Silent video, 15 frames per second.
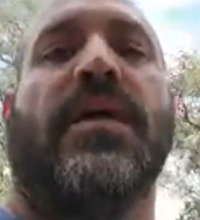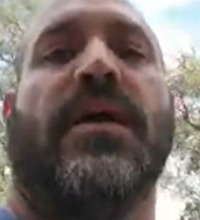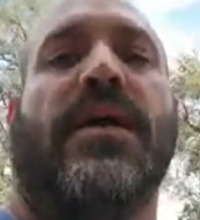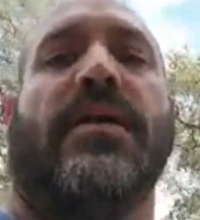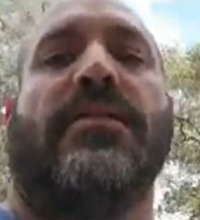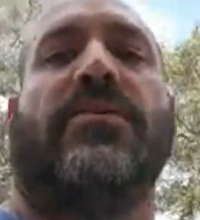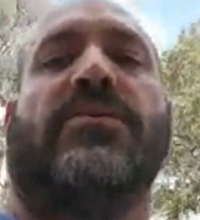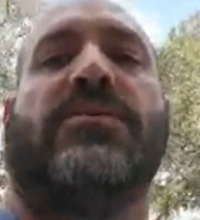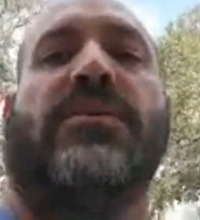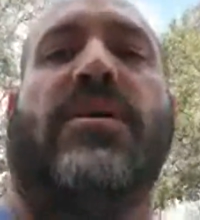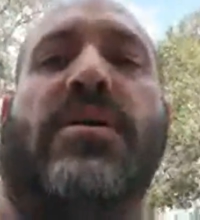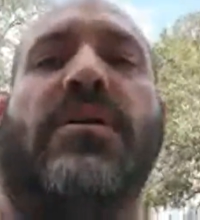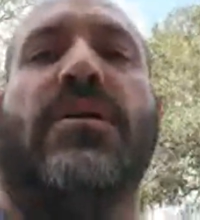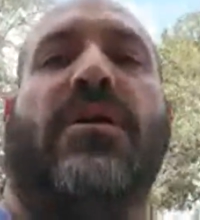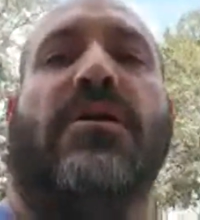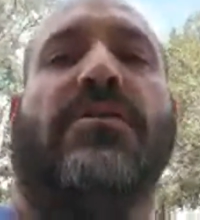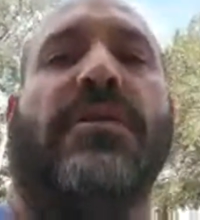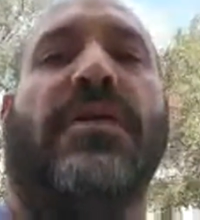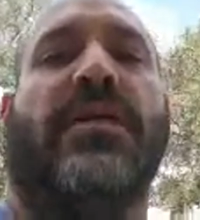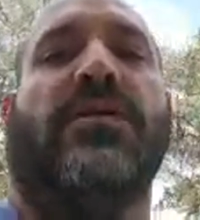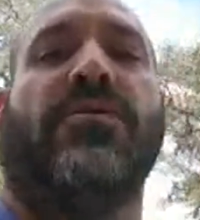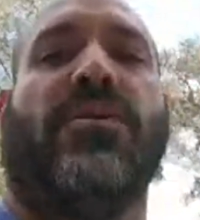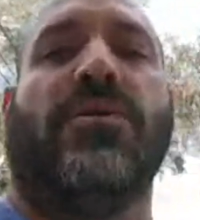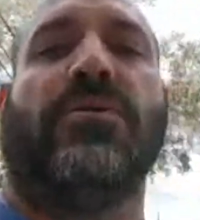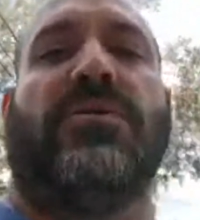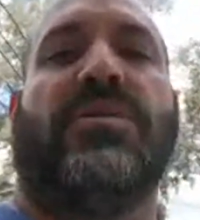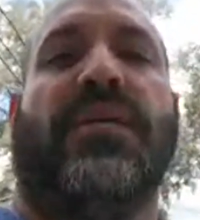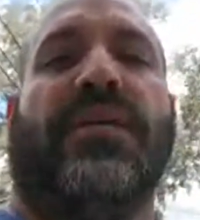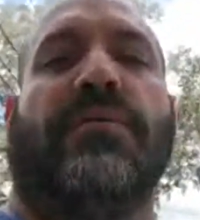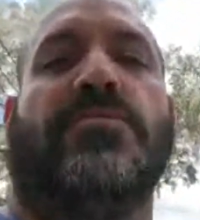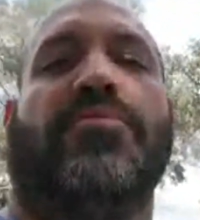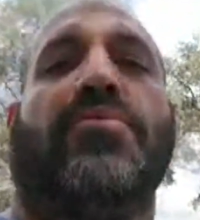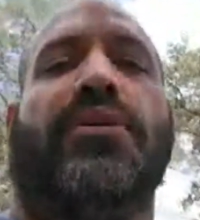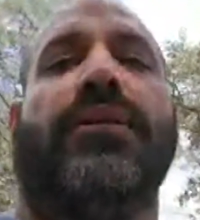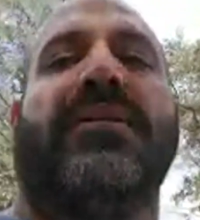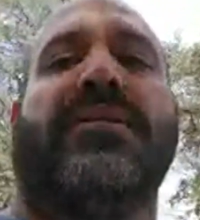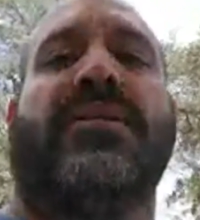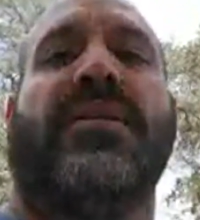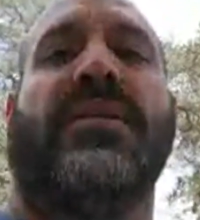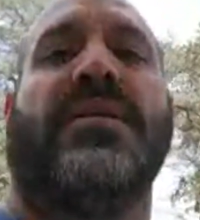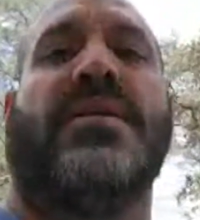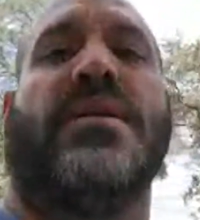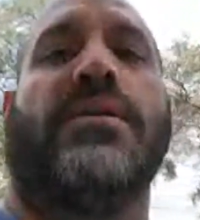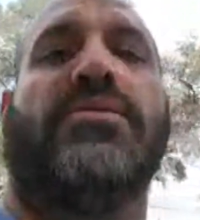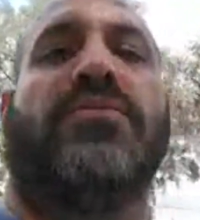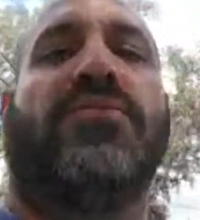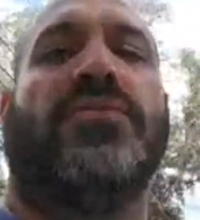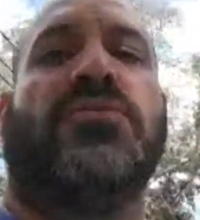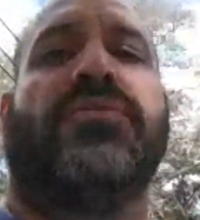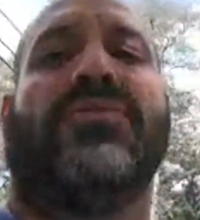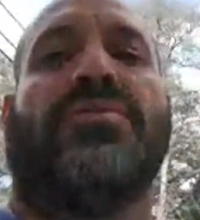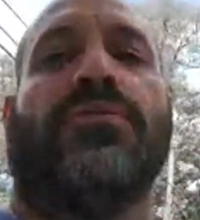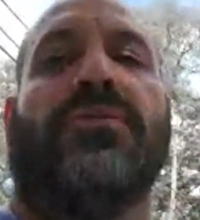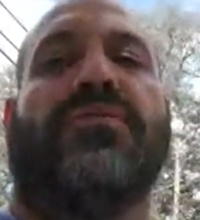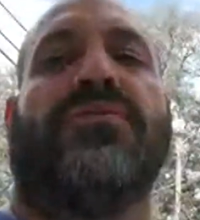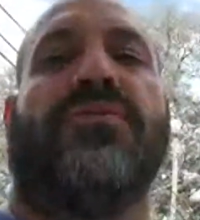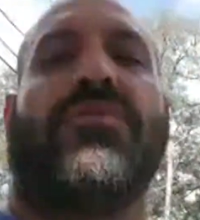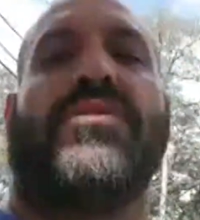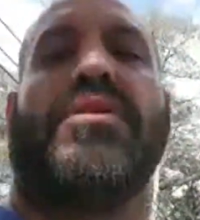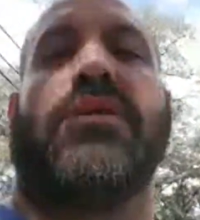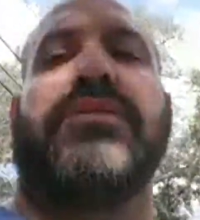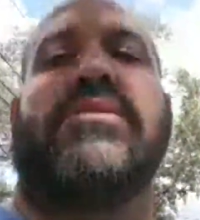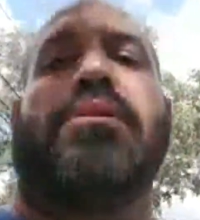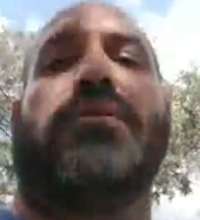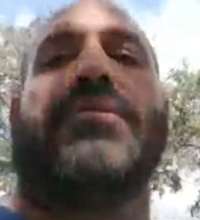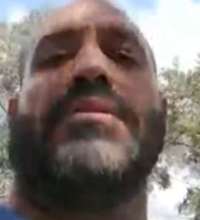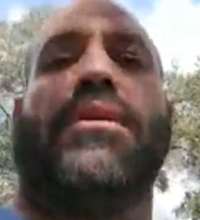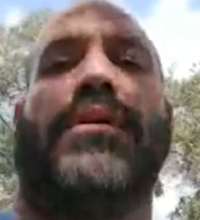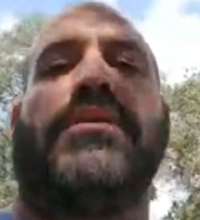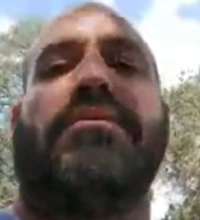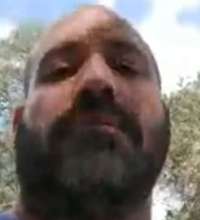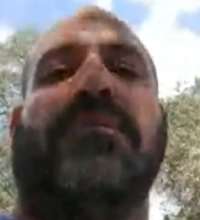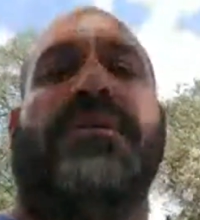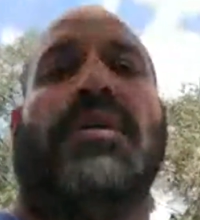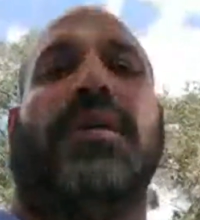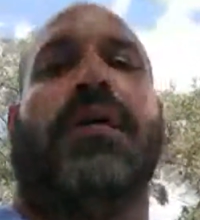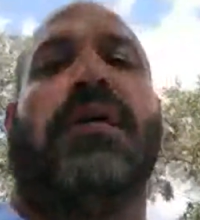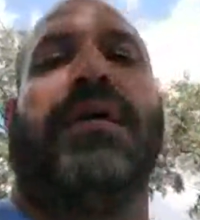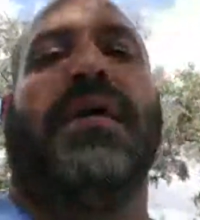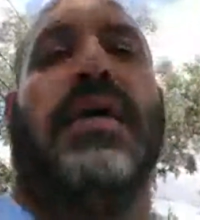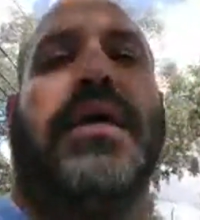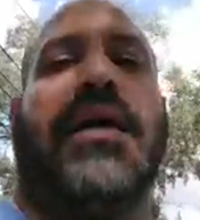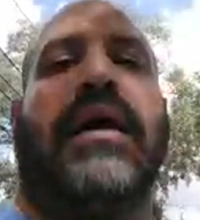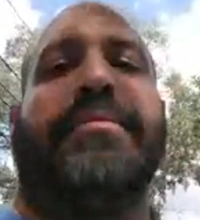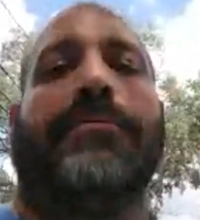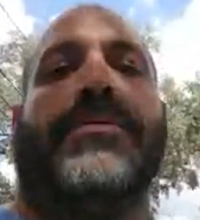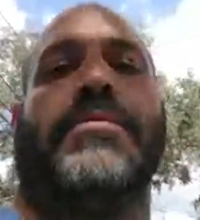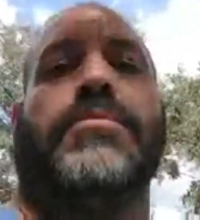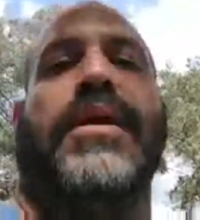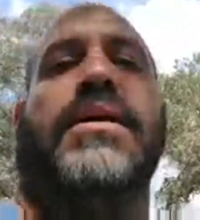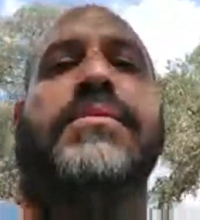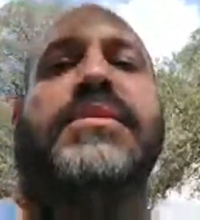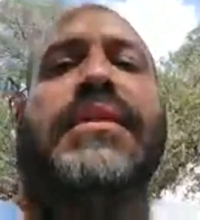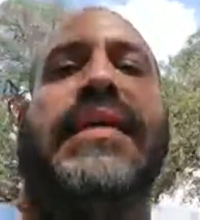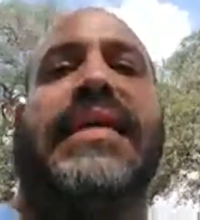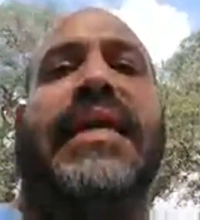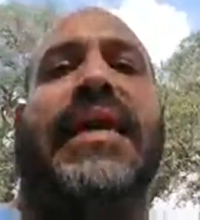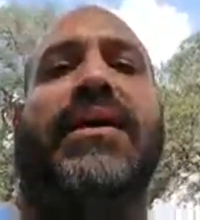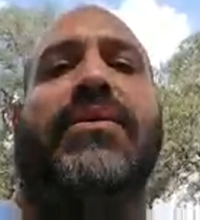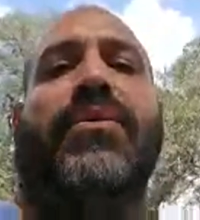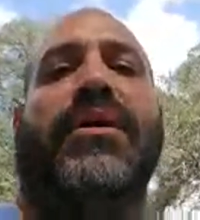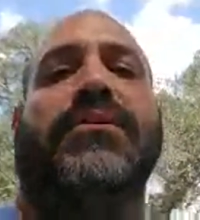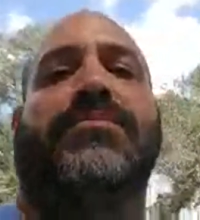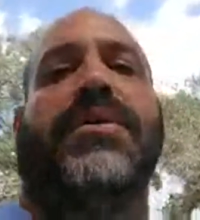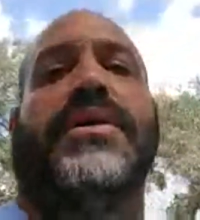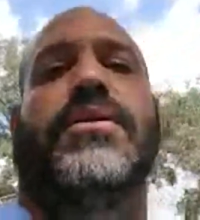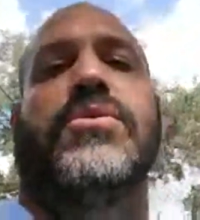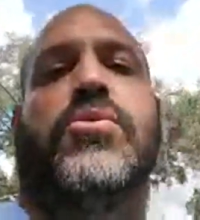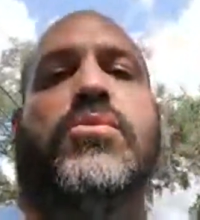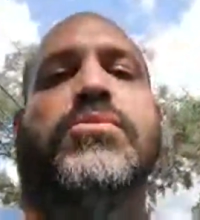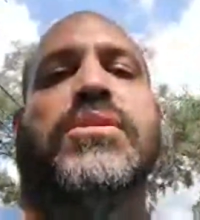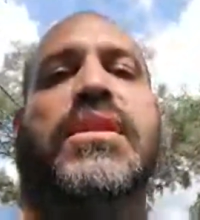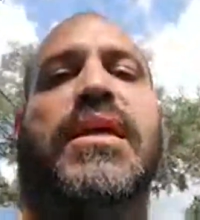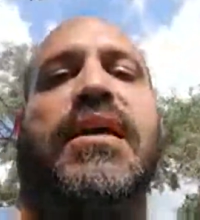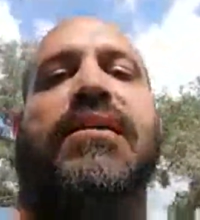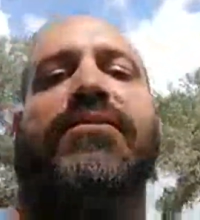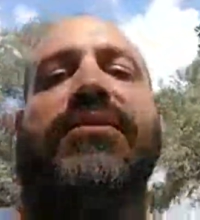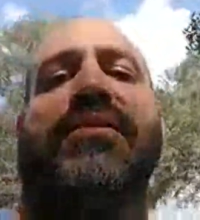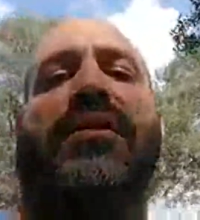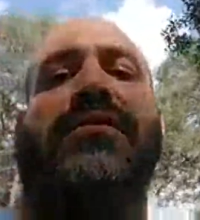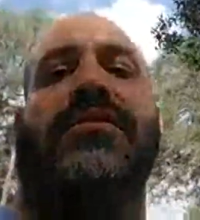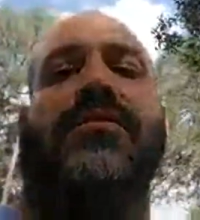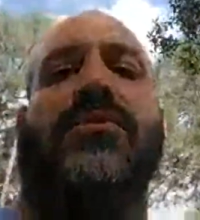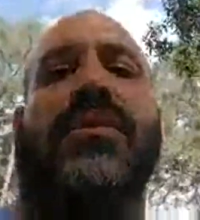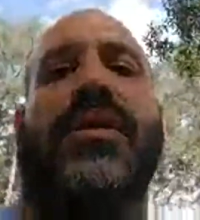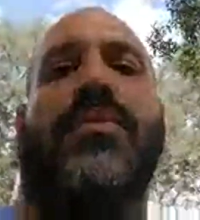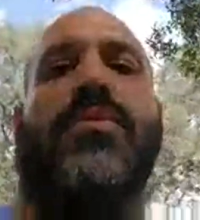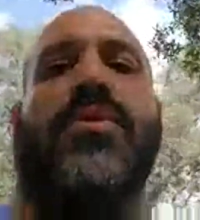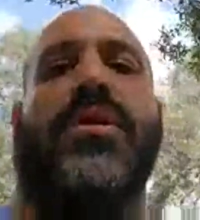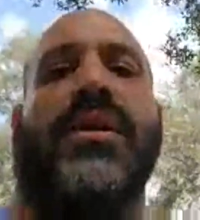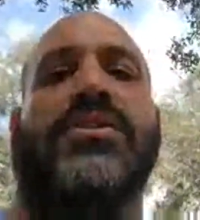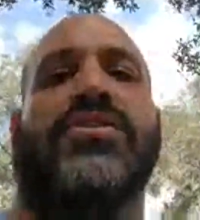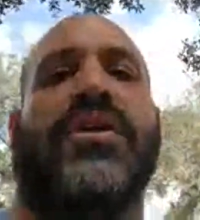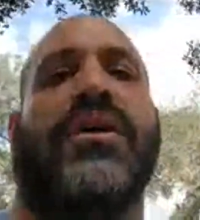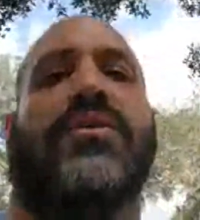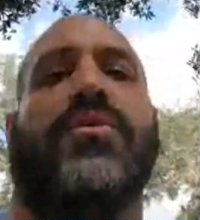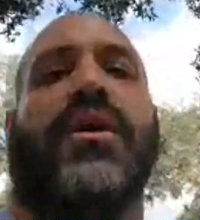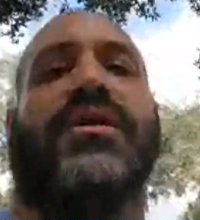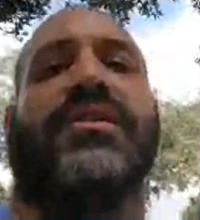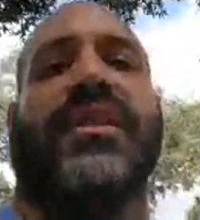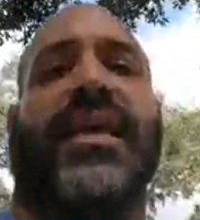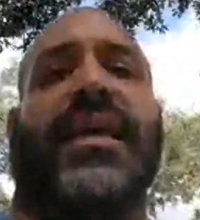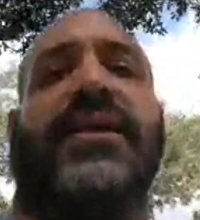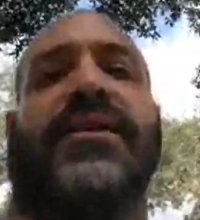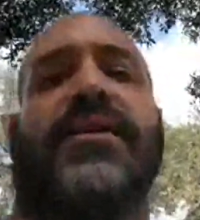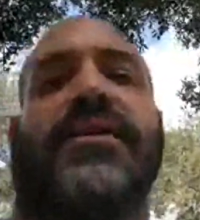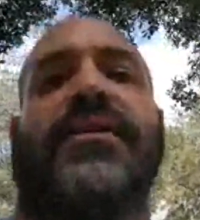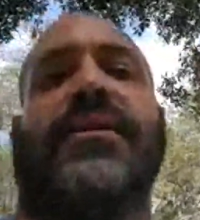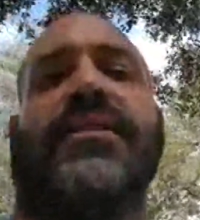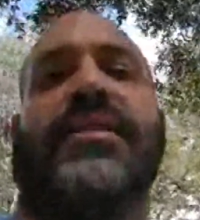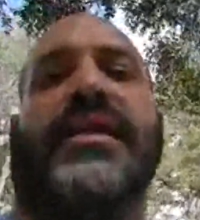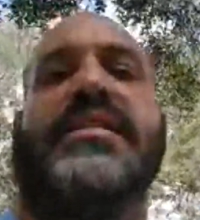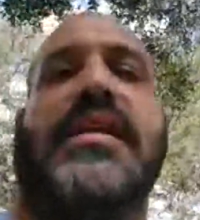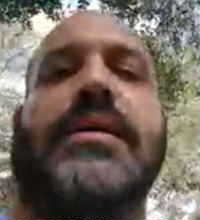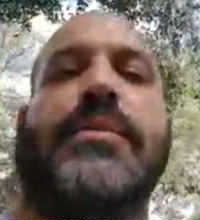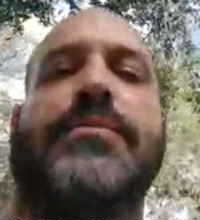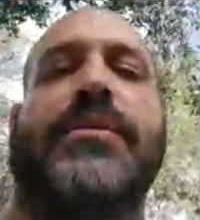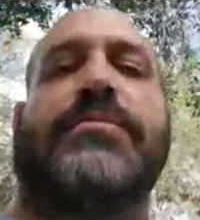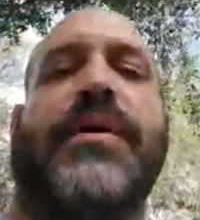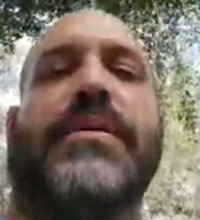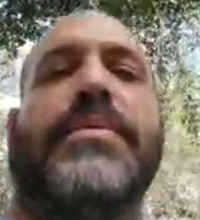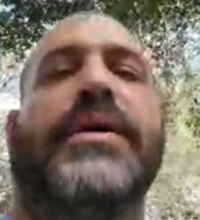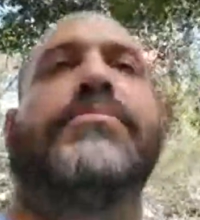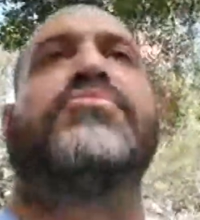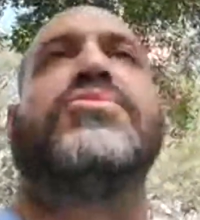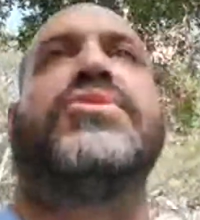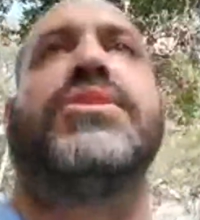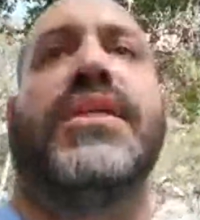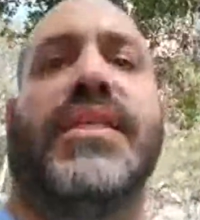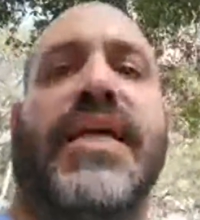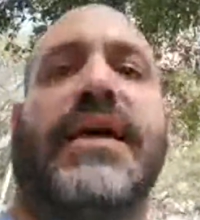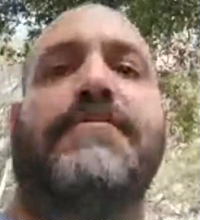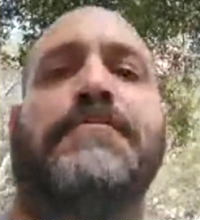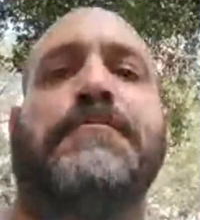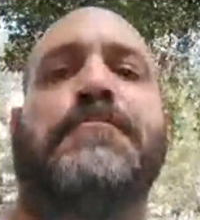Lone Star, How Are the Heroes, second print, controversial for Kickstarters on Comic Book Bob says, I can't watch Paranormals live. It's on when I work. I try to watch later. Thanks, Comic Book Bob. I appreciate that.